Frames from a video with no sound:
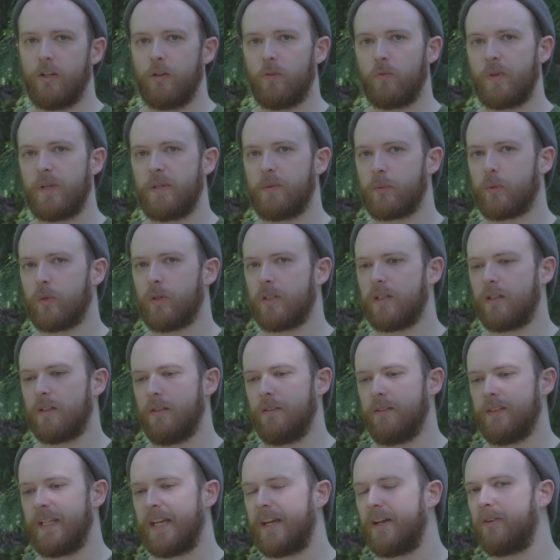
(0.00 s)
We will
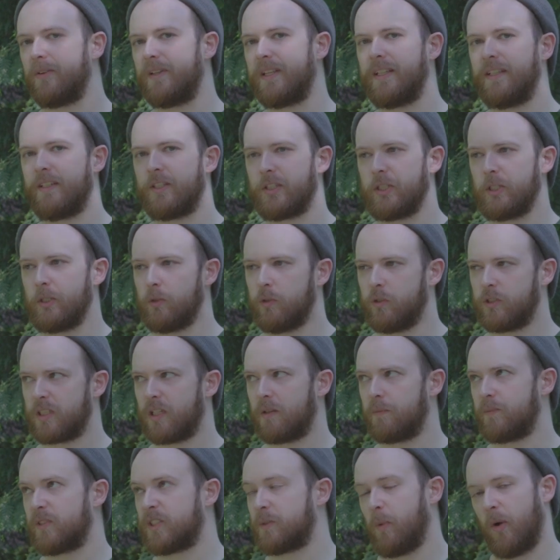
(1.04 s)
now get into
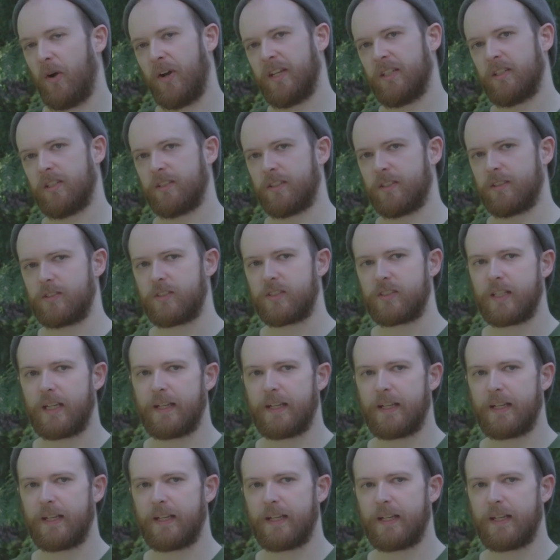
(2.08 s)
some spoilers,